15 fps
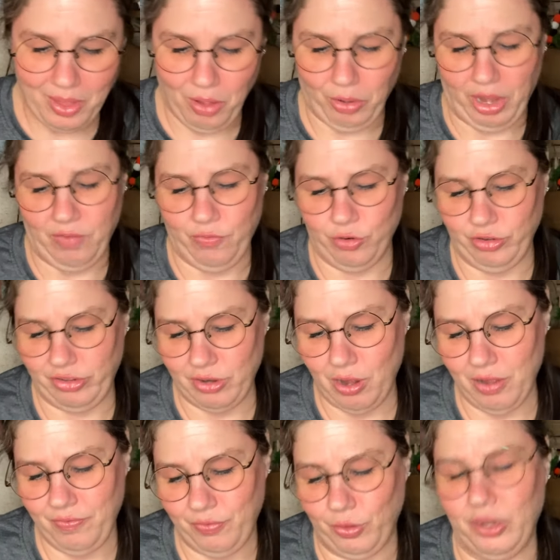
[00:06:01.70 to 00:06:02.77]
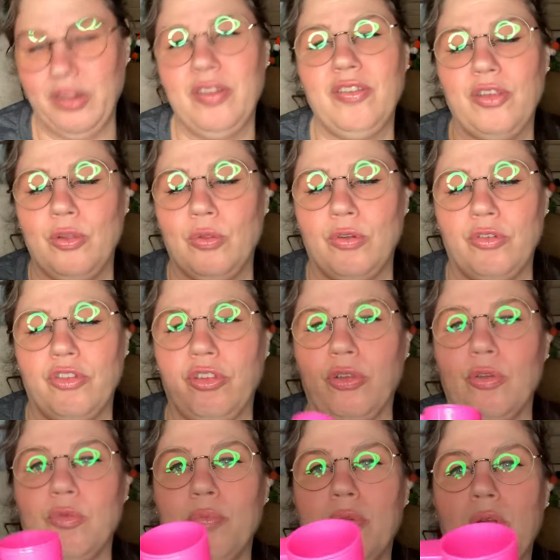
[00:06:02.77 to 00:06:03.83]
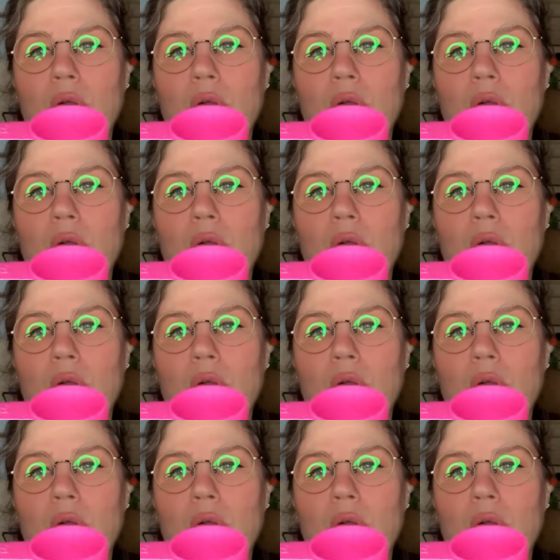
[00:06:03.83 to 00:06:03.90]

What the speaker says: Okay, first off, look at this cute little scoop